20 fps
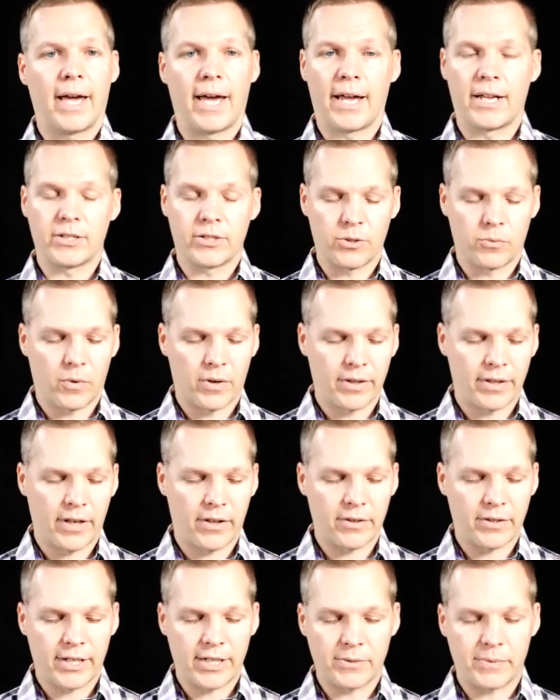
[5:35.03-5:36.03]
And so one of the
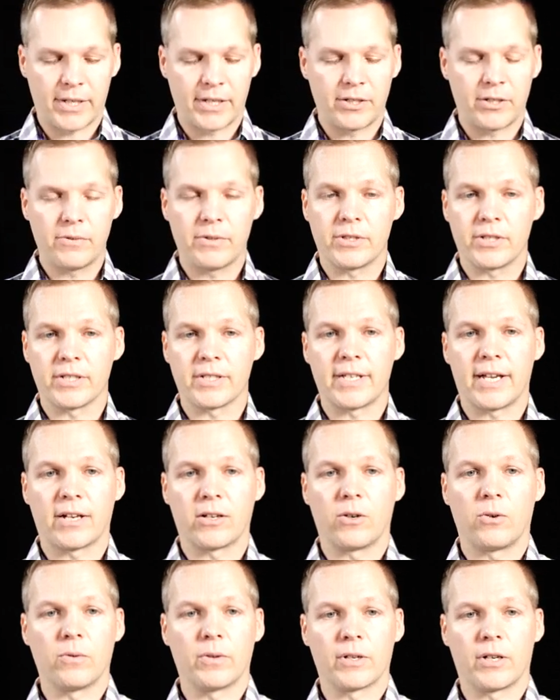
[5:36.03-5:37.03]
other things we can do is just
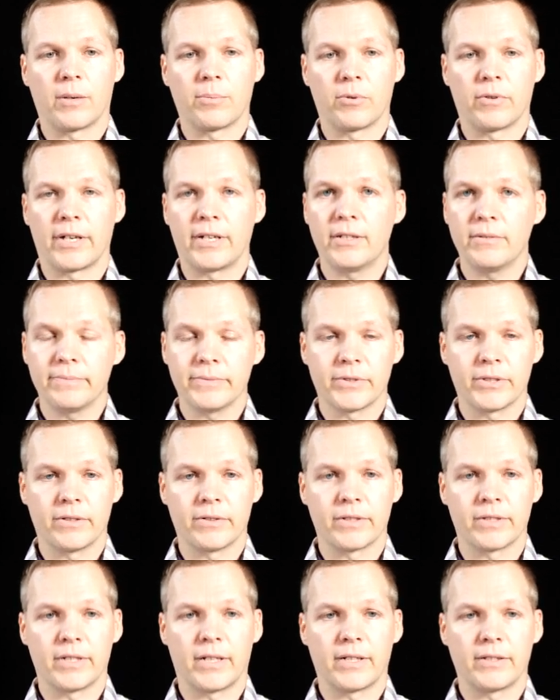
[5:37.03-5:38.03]
that colon operator. So
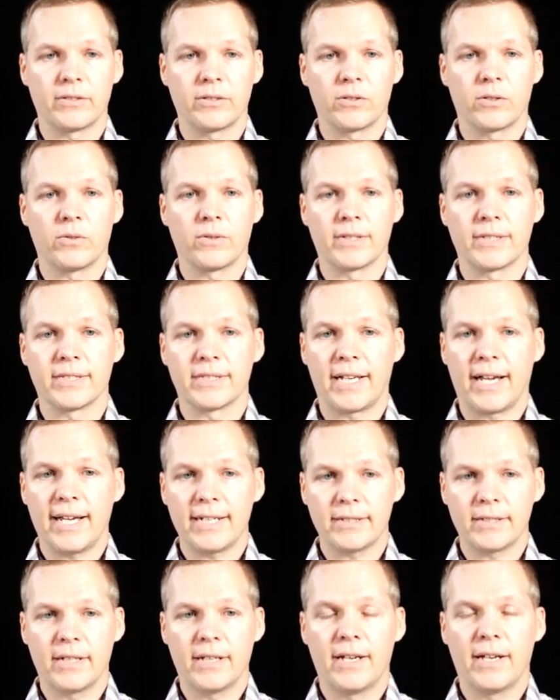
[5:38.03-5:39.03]
sun colon
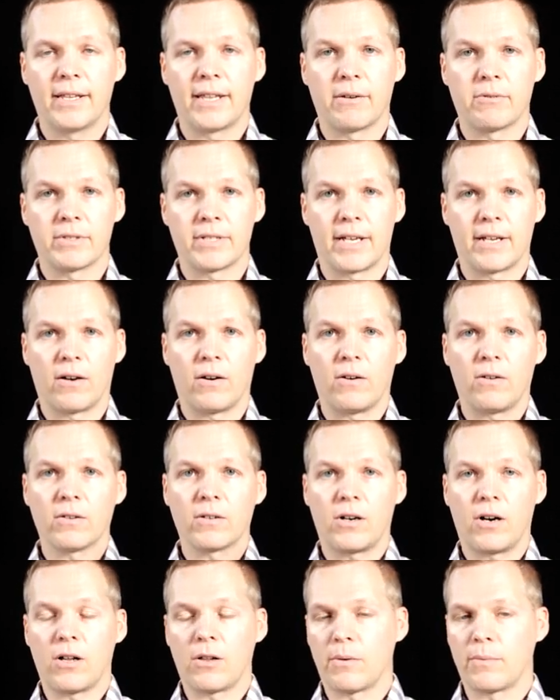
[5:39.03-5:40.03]
sat, that will say all
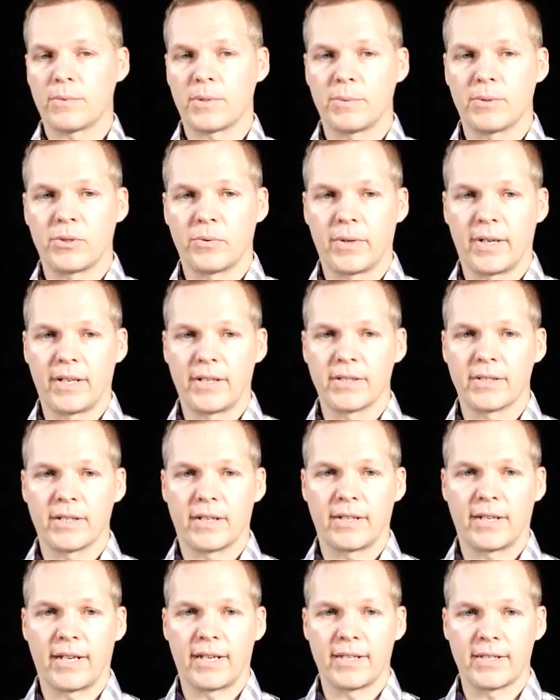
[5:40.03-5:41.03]
columns between
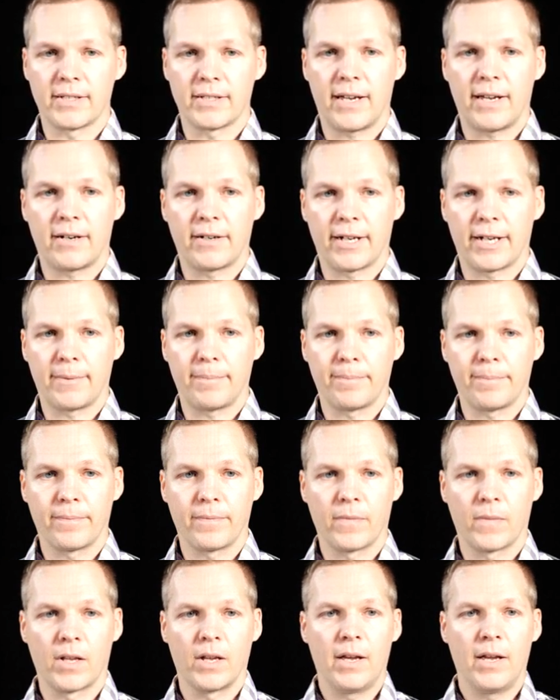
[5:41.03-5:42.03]
Sunday and Saturday.
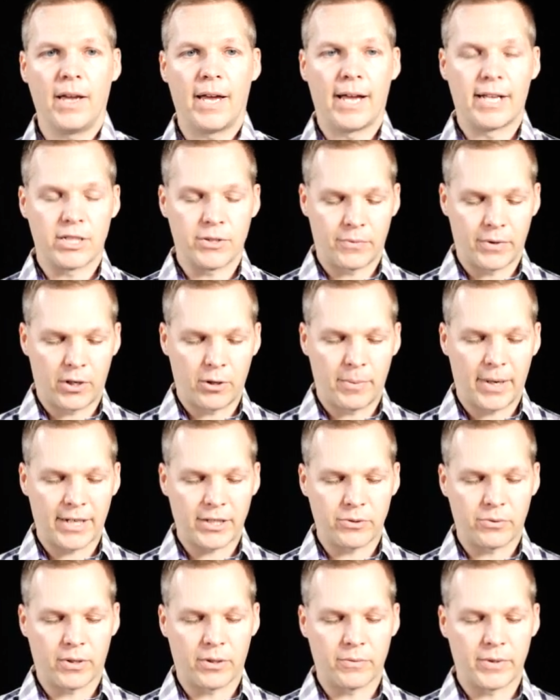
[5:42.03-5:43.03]
And so we go
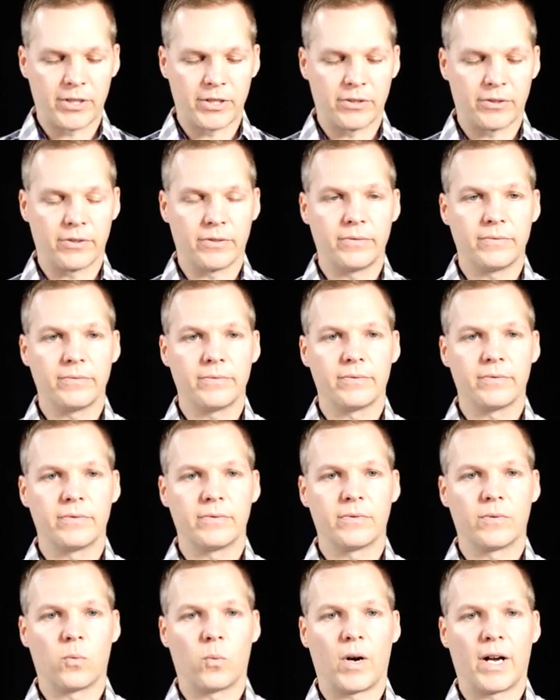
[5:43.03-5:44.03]
back to our original
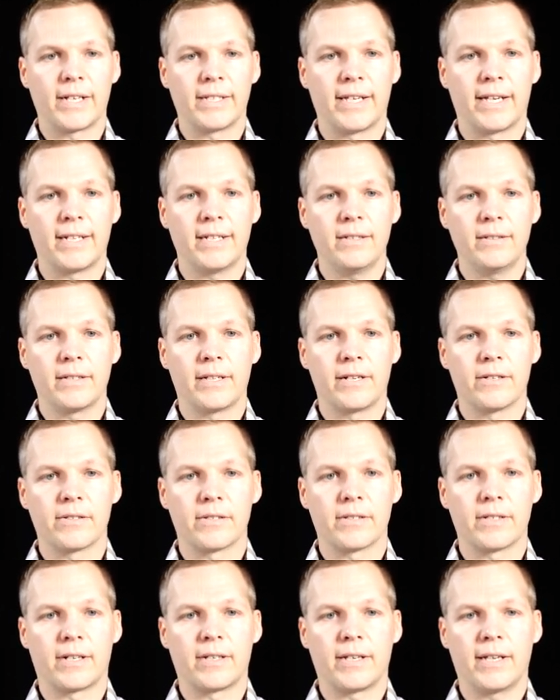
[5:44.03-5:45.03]
wide data.
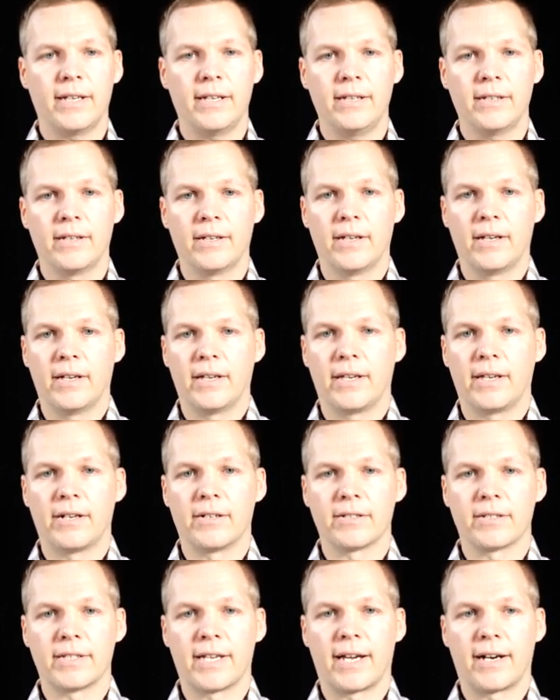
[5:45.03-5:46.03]
Here's Sunday,
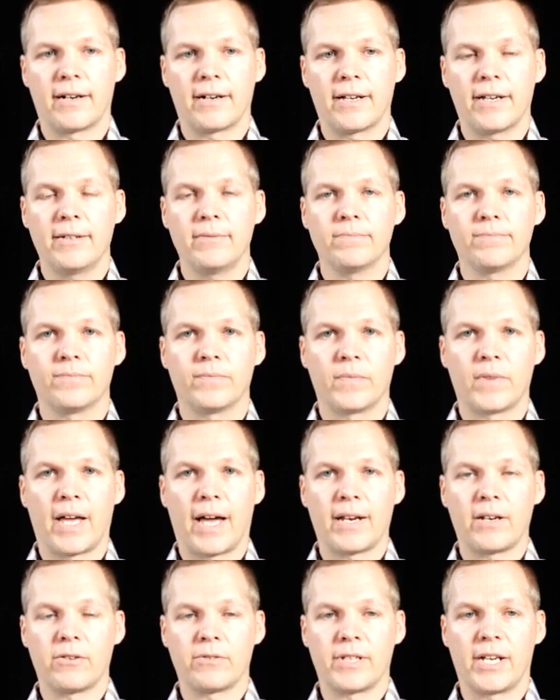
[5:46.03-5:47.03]
here's Saturday.
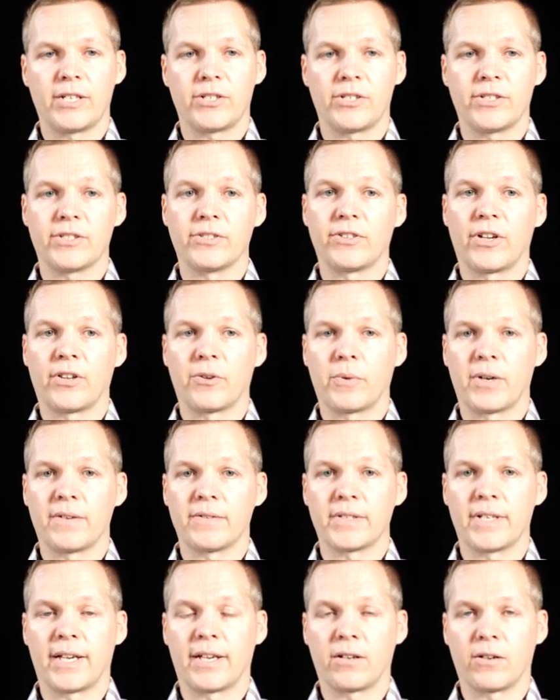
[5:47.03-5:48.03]
That notation is another way
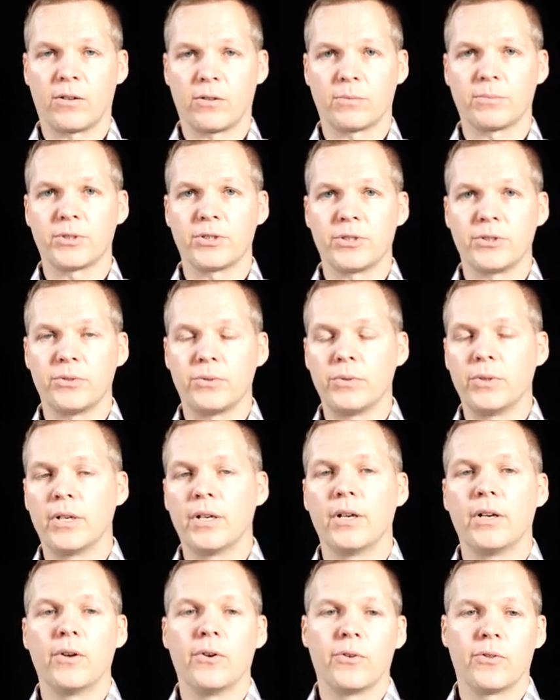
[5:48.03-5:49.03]
of saying columns 2
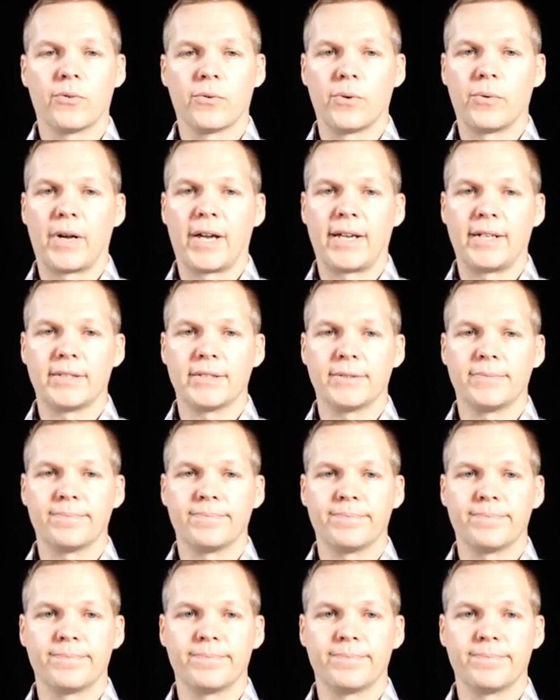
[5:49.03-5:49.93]
through 8.